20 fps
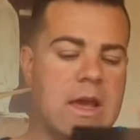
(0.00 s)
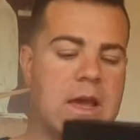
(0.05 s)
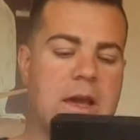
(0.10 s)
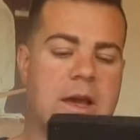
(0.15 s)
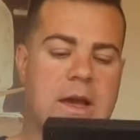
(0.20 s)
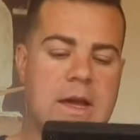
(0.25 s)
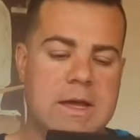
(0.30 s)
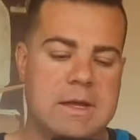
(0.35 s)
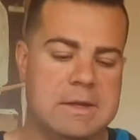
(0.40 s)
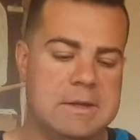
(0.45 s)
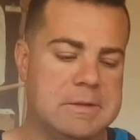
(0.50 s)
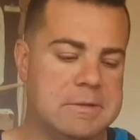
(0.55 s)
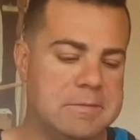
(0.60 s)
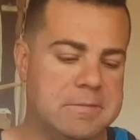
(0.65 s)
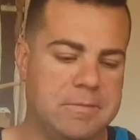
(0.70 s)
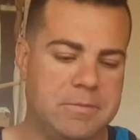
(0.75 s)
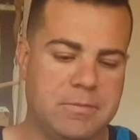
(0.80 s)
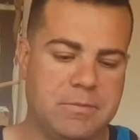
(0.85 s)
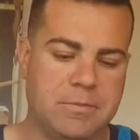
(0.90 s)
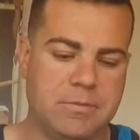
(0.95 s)
Uh,
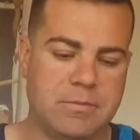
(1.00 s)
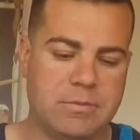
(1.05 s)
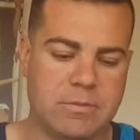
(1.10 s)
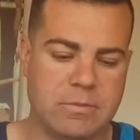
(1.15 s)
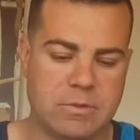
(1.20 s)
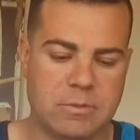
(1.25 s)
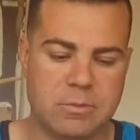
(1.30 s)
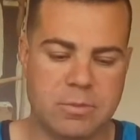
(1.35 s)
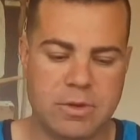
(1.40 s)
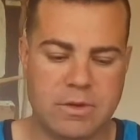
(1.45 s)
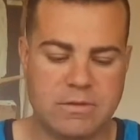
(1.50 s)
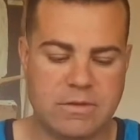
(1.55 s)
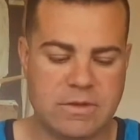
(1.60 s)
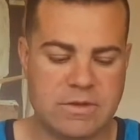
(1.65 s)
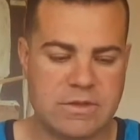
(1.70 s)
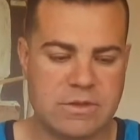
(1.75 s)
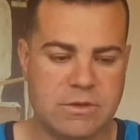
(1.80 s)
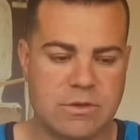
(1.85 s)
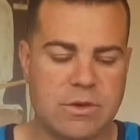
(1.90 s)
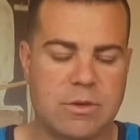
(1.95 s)
the
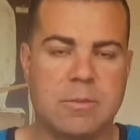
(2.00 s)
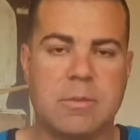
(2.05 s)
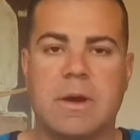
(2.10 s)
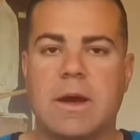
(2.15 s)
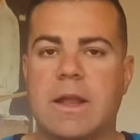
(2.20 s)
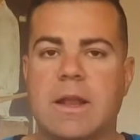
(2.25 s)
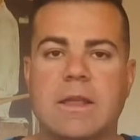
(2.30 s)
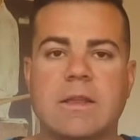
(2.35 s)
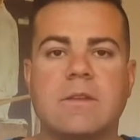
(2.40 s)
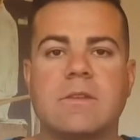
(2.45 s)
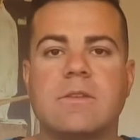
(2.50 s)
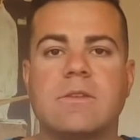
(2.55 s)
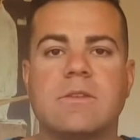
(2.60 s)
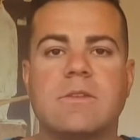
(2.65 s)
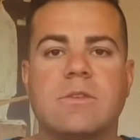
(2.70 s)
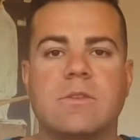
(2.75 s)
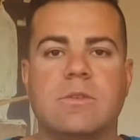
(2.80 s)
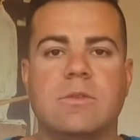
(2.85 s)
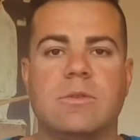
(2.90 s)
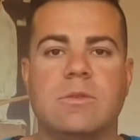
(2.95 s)
previous owner bought it
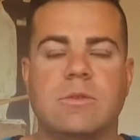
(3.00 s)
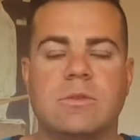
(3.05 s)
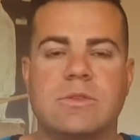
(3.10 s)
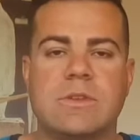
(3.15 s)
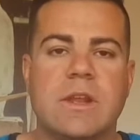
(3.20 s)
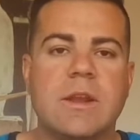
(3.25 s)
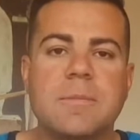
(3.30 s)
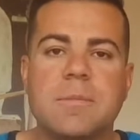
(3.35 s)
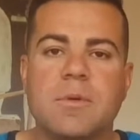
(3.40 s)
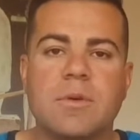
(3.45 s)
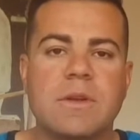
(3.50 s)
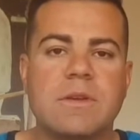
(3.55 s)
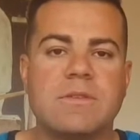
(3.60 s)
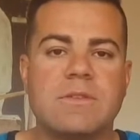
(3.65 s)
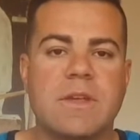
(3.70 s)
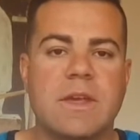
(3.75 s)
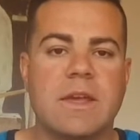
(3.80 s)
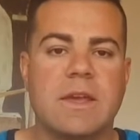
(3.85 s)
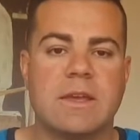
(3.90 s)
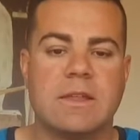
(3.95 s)
to set up a
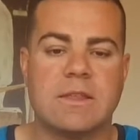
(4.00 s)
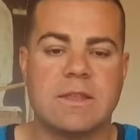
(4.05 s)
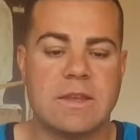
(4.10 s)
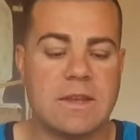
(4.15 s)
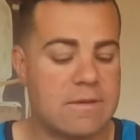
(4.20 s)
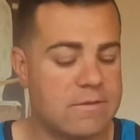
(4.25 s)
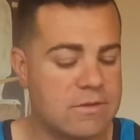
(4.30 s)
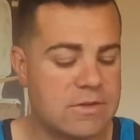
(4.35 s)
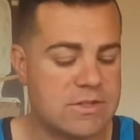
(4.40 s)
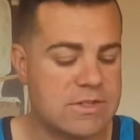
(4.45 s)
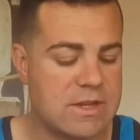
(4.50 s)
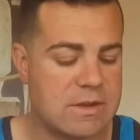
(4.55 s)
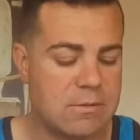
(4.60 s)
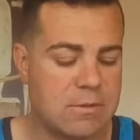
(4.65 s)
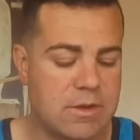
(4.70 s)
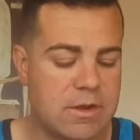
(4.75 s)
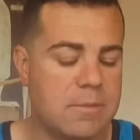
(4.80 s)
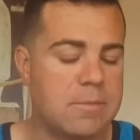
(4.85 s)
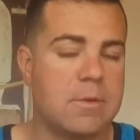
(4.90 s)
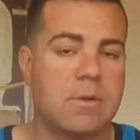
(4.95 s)
reef tank and then never set
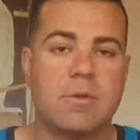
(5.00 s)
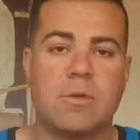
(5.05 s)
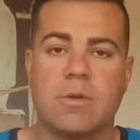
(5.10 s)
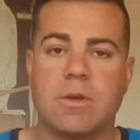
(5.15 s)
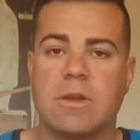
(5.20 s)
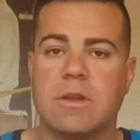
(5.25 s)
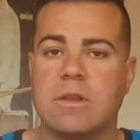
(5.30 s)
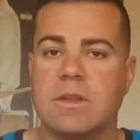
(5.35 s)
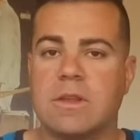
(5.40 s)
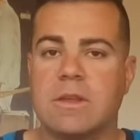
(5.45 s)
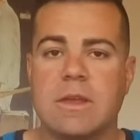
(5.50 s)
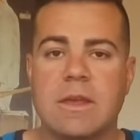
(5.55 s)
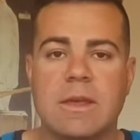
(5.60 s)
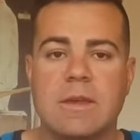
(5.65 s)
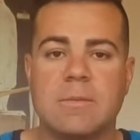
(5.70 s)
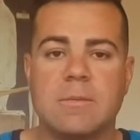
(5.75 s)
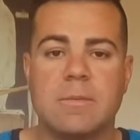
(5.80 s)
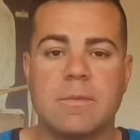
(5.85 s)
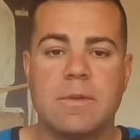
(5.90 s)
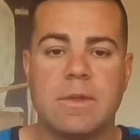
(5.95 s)
one up according to
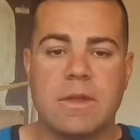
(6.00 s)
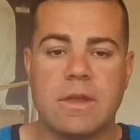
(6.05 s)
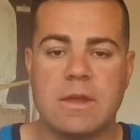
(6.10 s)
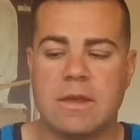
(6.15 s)
him.